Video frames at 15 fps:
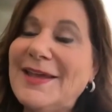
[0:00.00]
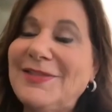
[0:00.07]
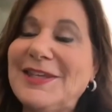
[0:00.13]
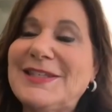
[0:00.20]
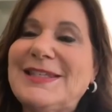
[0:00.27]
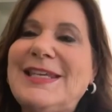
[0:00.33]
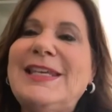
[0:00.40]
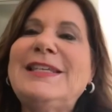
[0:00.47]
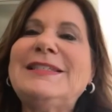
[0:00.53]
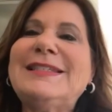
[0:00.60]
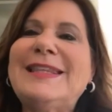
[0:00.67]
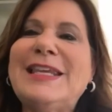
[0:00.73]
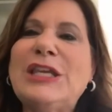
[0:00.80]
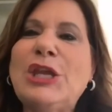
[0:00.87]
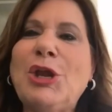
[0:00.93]
This
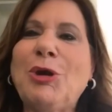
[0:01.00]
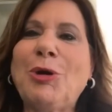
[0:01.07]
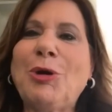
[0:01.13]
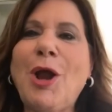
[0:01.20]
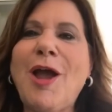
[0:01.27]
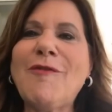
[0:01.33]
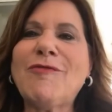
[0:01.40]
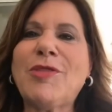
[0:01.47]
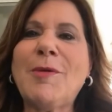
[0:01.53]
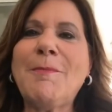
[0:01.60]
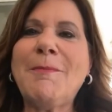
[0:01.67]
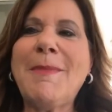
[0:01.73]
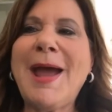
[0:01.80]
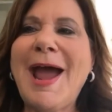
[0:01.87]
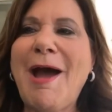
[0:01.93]
is the year of the
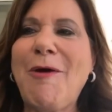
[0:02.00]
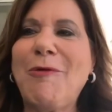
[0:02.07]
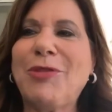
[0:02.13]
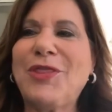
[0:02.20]
mouth.